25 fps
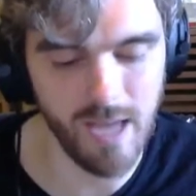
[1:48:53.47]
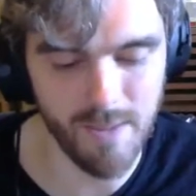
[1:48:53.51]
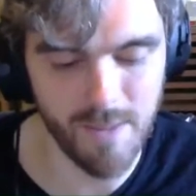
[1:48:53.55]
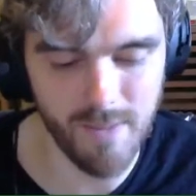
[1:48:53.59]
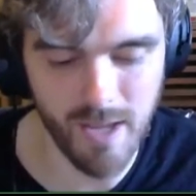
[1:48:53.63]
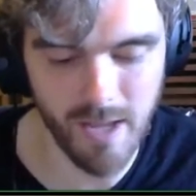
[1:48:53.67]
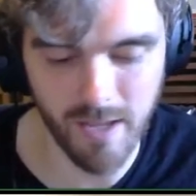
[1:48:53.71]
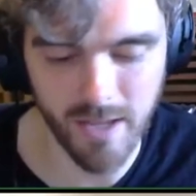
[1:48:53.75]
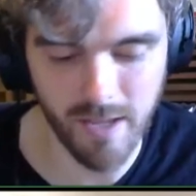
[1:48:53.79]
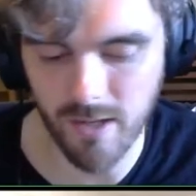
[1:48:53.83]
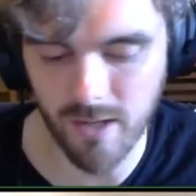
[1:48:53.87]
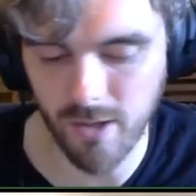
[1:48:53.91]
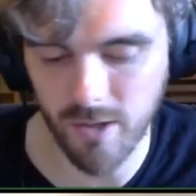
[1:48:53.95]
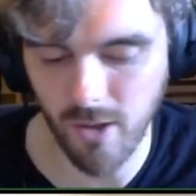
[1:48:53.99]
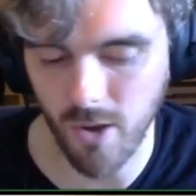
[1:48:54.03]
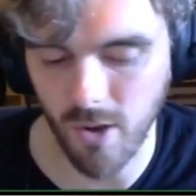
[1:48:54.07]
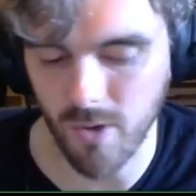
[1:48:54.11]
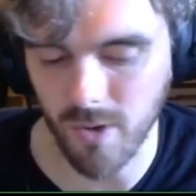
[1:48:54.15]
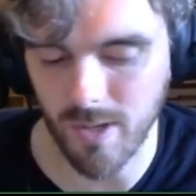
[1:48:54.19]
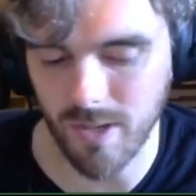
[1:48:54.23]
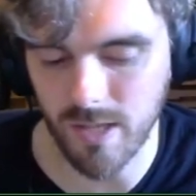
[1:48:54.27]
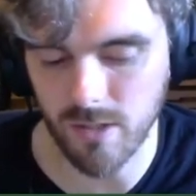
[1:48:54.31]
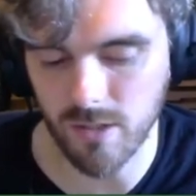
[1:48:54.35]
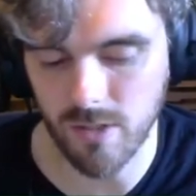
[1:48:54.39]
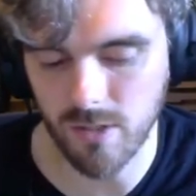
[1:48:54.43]
I'm not going to
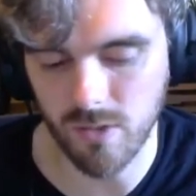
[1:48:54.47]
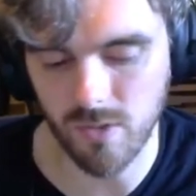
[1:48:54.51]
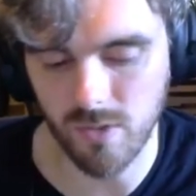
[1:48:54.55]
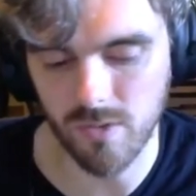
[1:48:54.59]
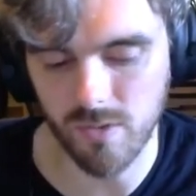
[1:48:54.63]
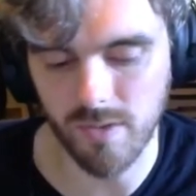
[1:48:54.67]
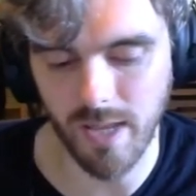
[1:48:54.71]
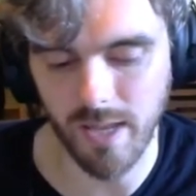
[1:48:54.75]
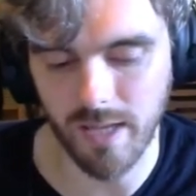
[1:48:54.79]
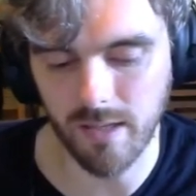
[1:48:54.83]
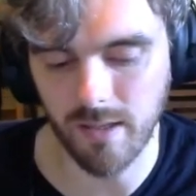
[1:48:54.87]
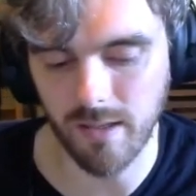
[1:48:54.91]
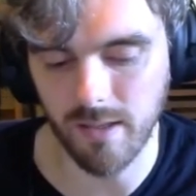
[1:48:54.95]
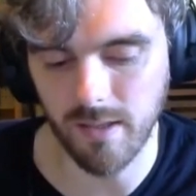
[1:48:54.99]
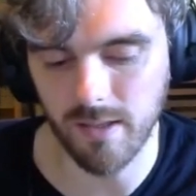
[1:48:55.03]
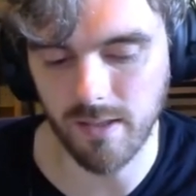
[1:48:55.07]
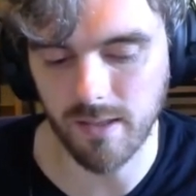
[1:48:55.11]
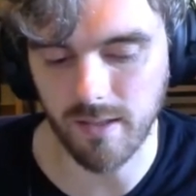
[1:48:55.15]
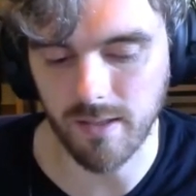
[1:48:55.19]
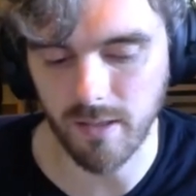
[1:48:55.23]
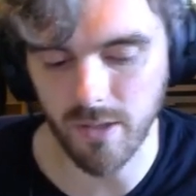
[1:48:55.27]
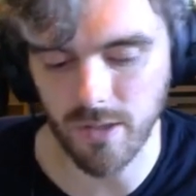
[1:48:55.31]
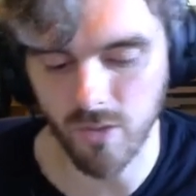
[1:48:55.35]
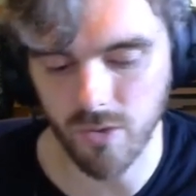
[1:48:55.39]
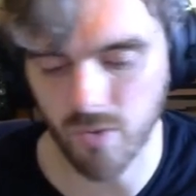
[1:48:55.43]
go into like
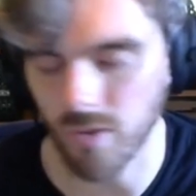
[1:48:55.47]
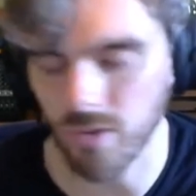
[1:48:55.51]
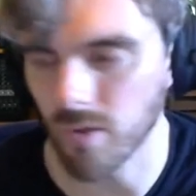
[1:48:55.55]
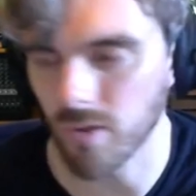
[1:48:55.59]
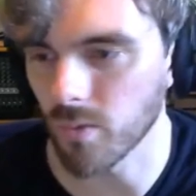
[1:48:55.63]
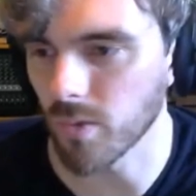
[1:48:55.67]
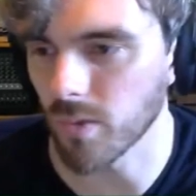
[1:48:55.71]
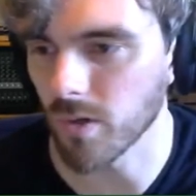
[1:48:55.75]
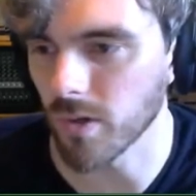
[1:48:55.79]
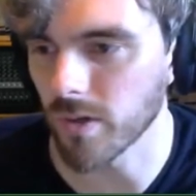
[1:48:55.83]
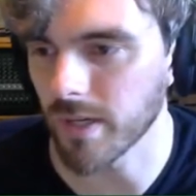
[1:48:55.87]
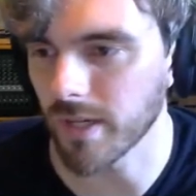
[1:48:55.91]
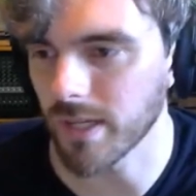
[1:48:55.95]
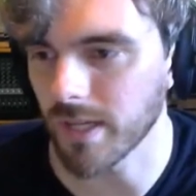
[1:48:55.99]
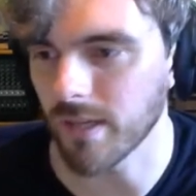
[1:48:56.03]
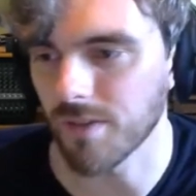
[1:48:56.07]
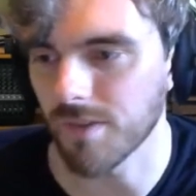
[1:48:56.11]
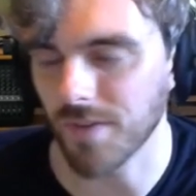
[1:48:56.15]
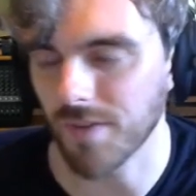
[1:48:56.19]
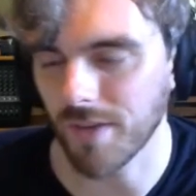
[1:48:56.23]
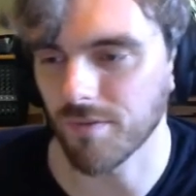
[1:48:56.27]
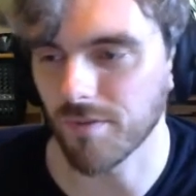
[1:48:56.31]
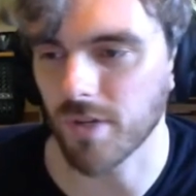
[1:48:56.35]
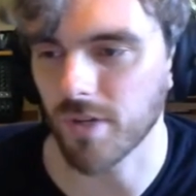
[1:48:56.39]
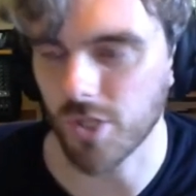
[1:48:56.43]
the literal wording
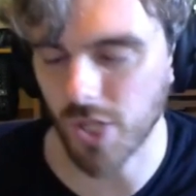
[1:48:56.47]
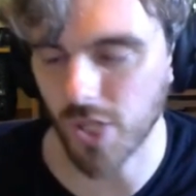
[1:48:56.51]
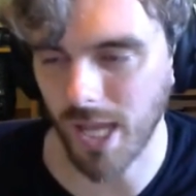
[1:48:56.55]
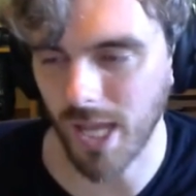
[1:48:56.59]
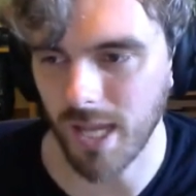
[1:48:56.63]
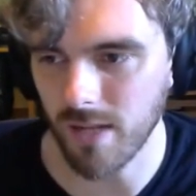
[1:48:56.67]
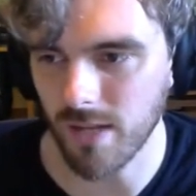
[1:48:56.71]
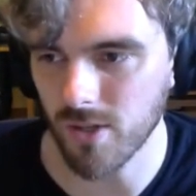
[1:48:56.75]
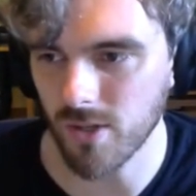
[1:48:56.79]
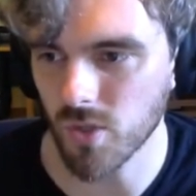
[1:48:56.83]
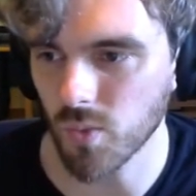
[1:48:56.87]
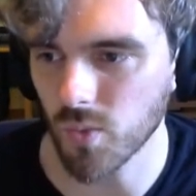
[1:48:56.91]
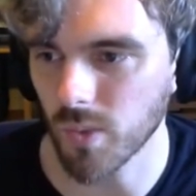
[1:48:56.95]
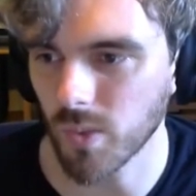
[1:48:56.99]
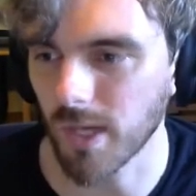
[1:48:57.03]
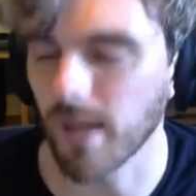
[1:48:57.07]
of every change.